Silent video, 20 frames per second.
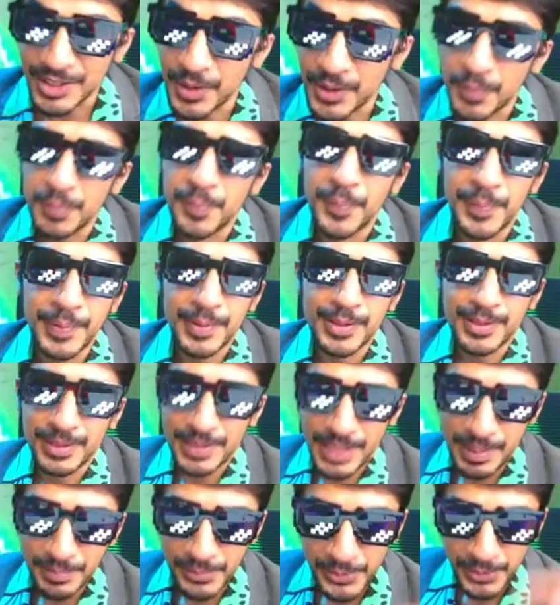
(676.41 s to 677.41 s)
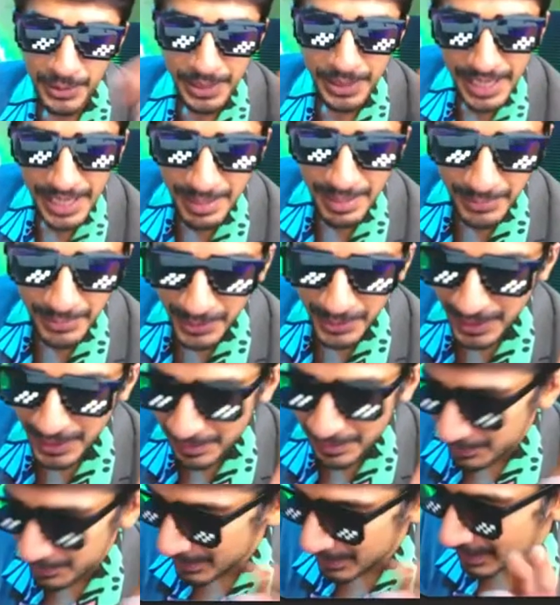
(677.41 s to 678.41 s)
No, I'm
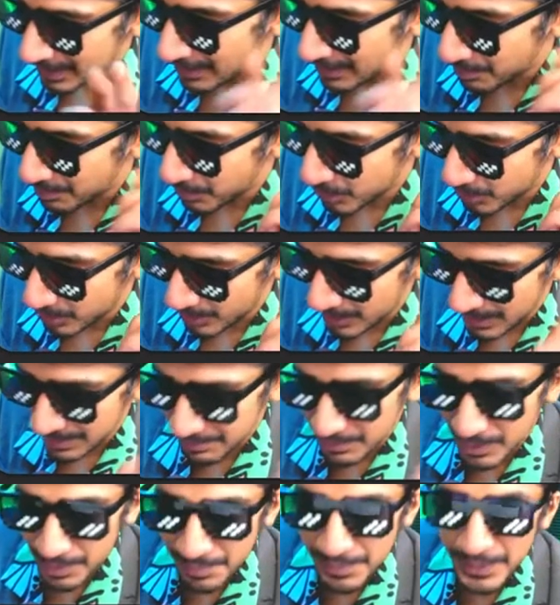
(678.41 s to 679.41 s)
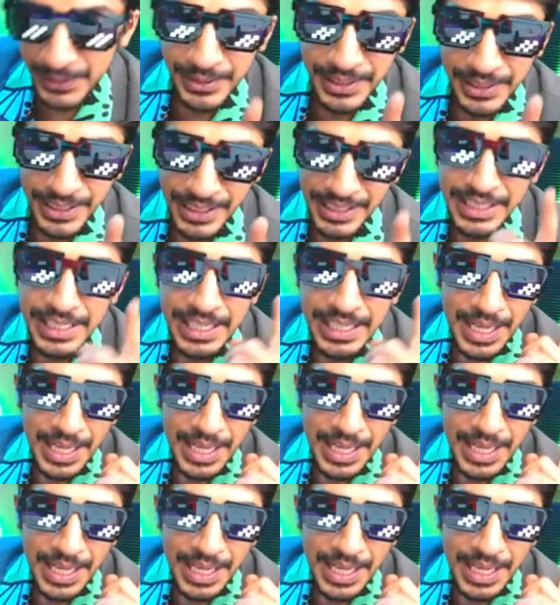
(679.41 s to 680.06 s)
sorry. Let's butcher the name properly, okay?